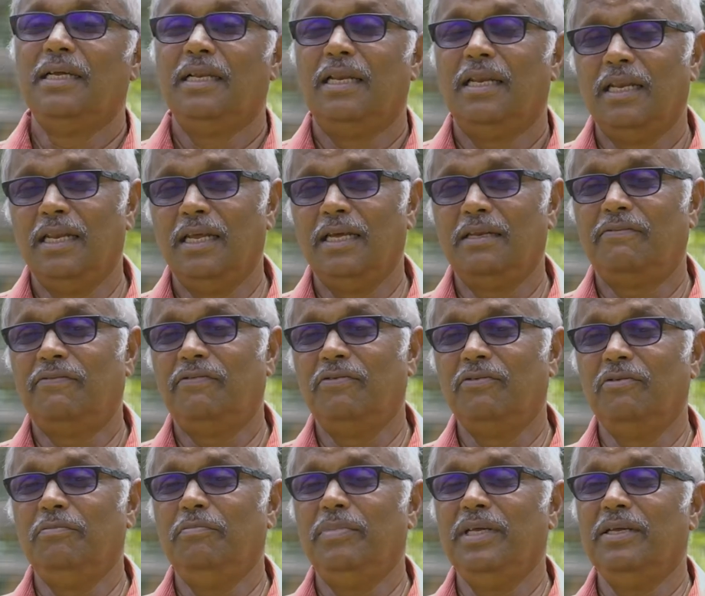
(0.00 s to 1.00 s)
let
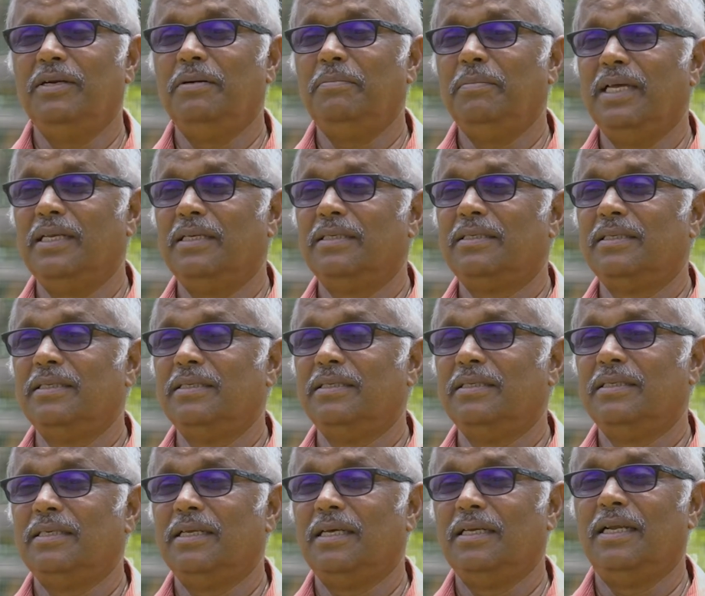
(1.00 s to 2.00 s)
food be your medicine
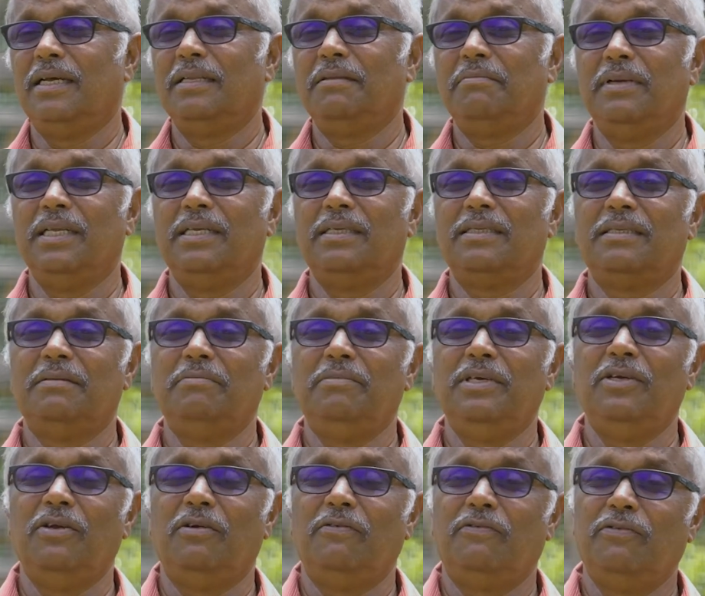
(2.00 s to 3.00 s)
and not medicine be
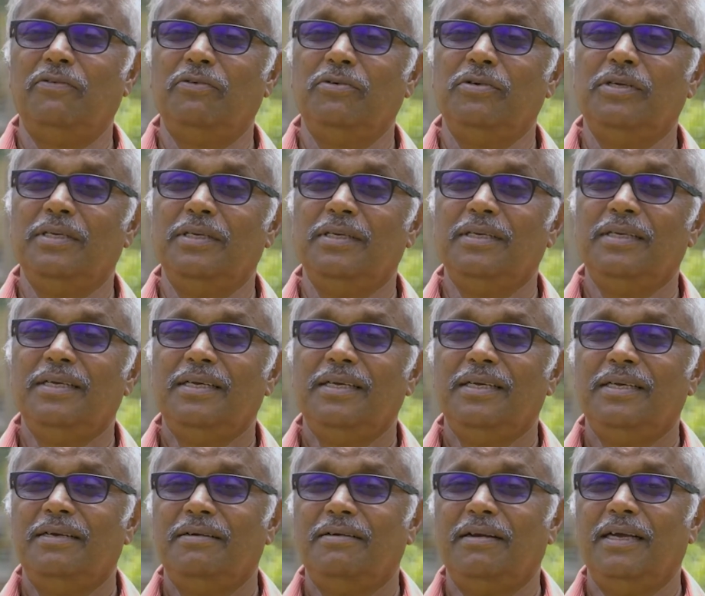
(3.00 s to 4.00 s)
your food,
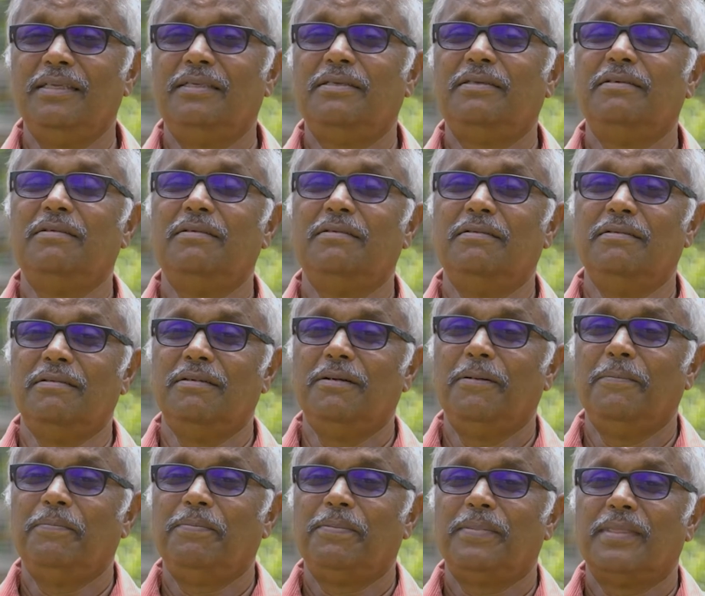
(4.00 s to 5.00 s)
right? So
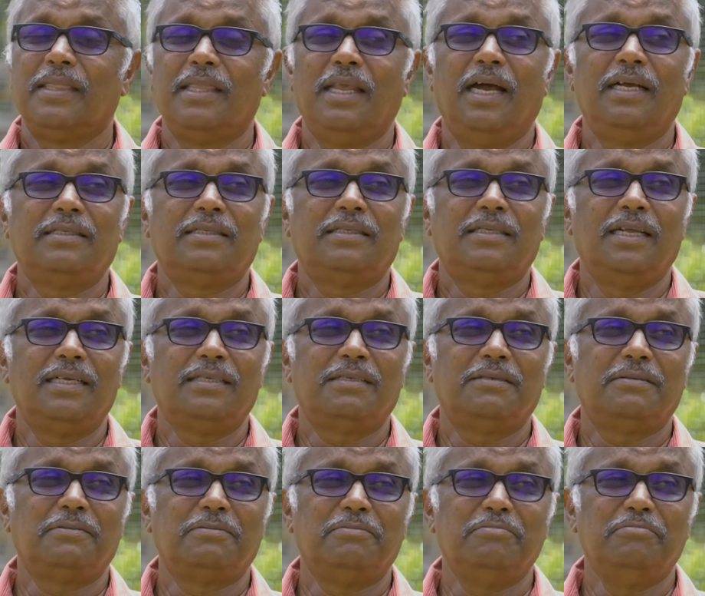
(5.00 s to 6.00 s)
that's that's
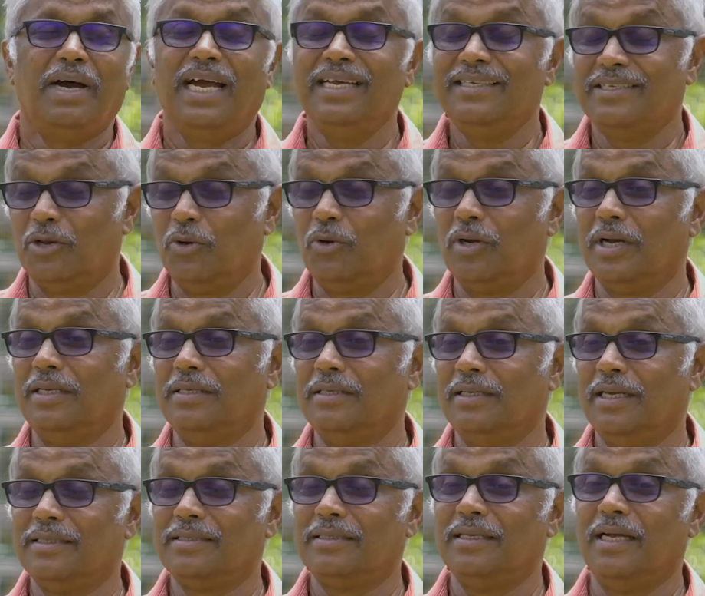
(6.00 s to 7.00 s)
my slogan.
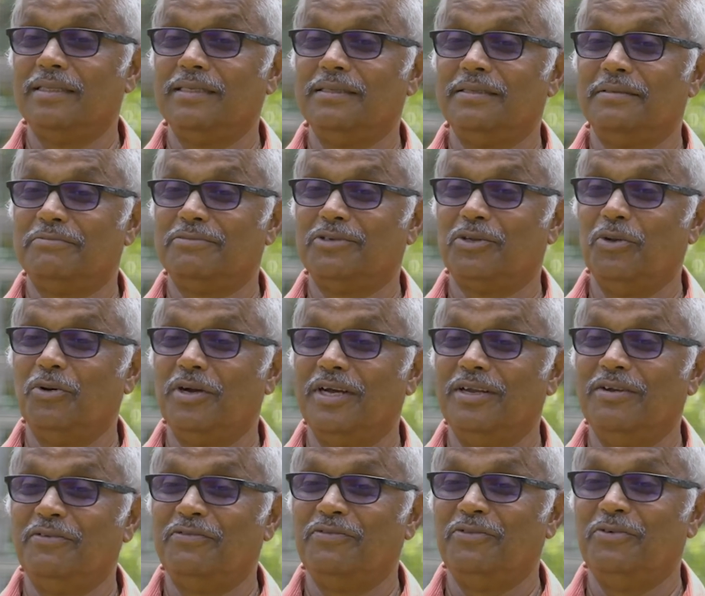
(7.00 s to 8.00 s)
That's not the slogan
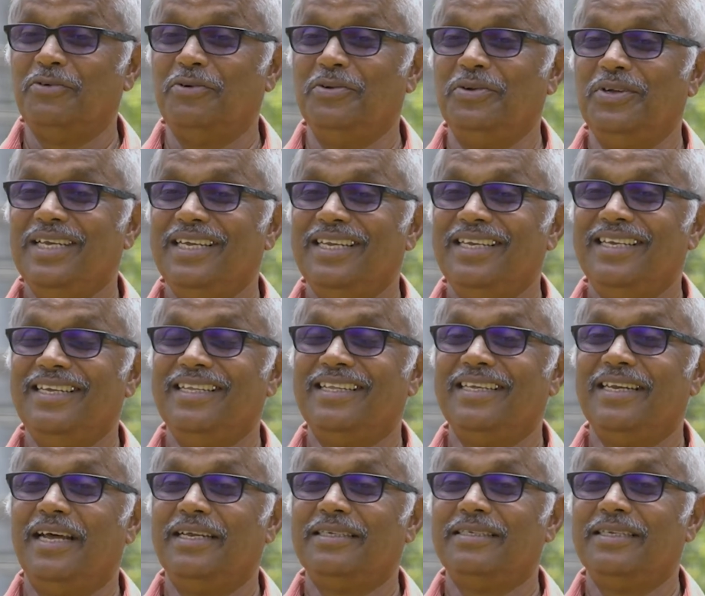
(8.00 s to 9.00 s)
of the
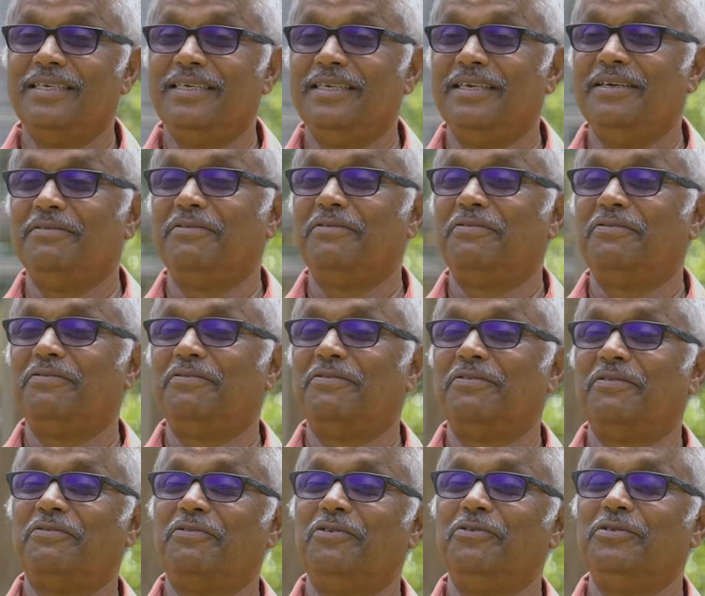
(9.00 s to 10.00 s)
International Year
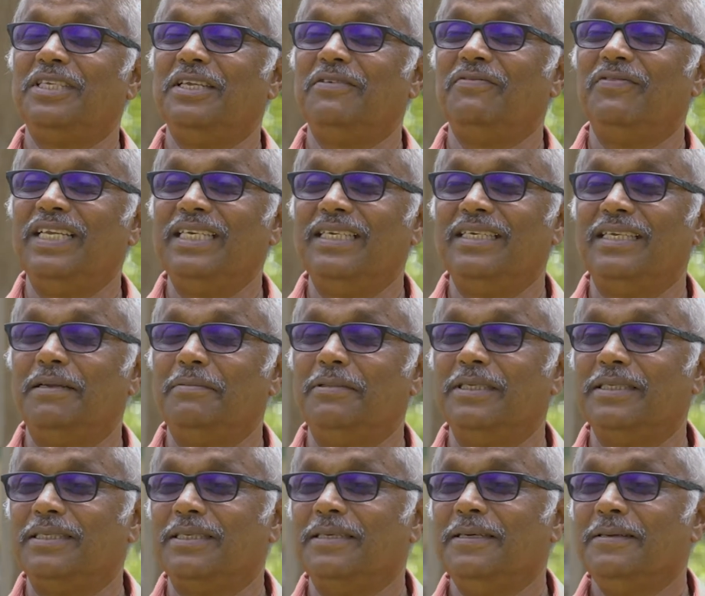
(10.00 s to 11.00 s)
for Fruits and
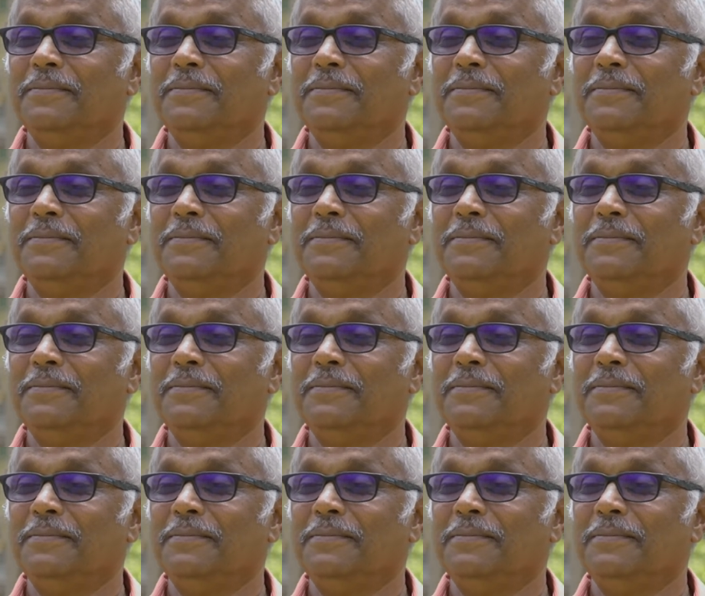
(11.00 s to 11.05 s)
Vegetables,